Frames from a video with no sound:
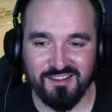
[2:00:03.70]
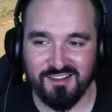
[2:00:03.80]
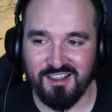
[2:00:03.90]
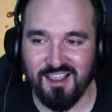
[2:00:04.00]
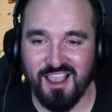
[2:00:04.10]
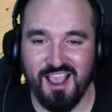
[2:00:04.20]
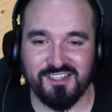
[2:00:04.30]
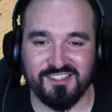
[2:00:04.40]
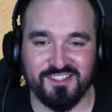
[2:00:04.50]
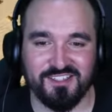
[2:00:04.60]

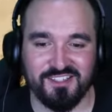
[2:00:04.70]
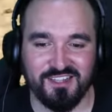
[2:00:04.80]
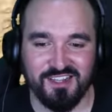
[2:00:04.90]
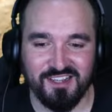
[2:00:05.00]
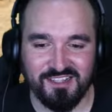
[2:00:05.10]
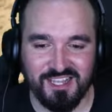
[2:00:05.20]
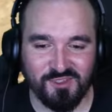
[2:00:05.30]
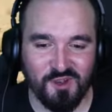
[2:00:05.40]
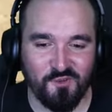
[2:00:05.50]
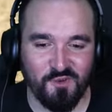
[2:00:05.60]
Yes! That's
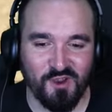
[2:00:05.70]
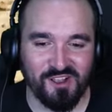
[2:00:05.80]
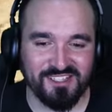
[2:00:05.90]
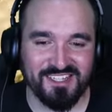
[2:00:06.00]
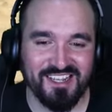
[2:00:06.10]
what I thought.